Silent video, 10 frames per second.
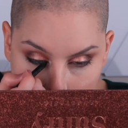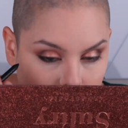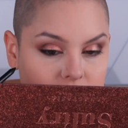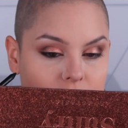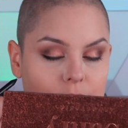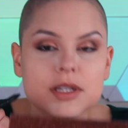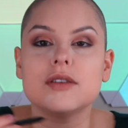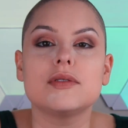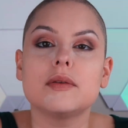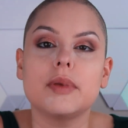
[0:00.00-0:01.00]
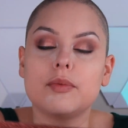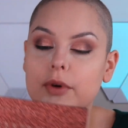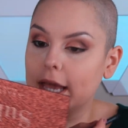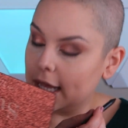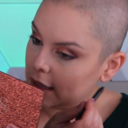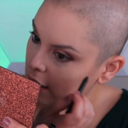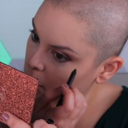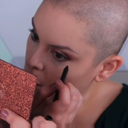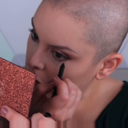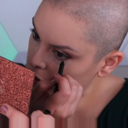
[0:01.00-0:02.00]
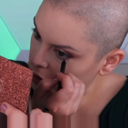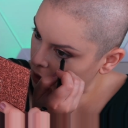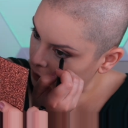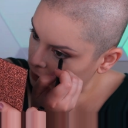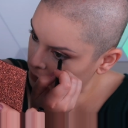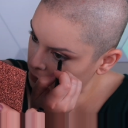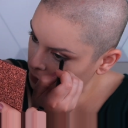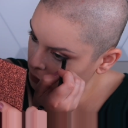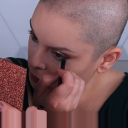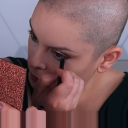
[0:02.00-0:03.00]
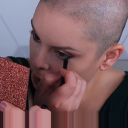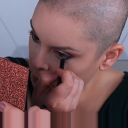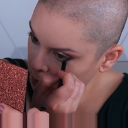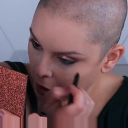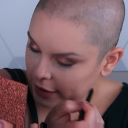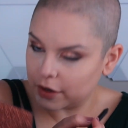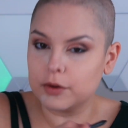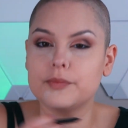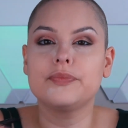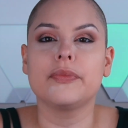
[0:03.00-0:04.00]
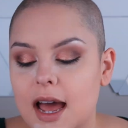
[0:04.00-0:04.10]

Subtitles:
This is up to you. Some people hate like waterline liner, but I don't.